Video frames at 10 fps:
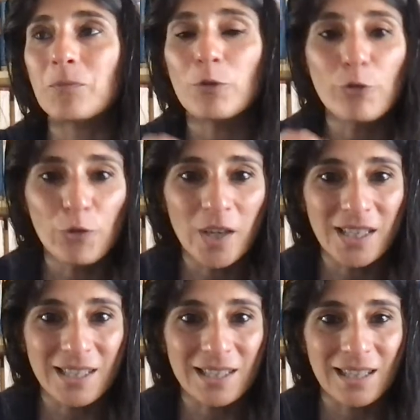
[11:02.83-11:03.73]

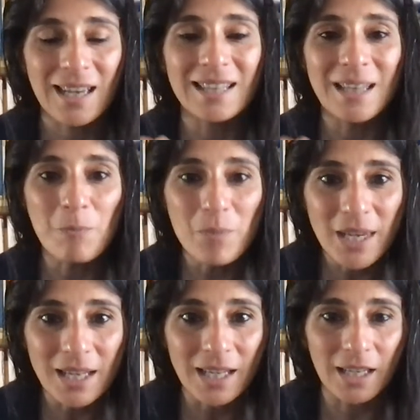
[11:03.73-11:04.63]
fix the
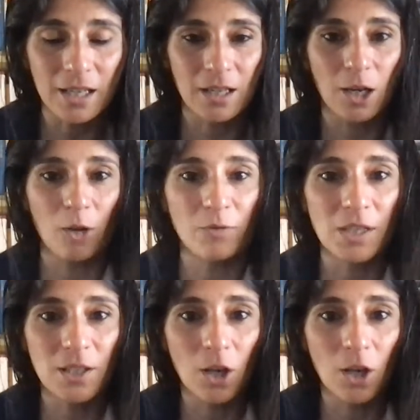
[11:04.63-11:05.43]
meaning of this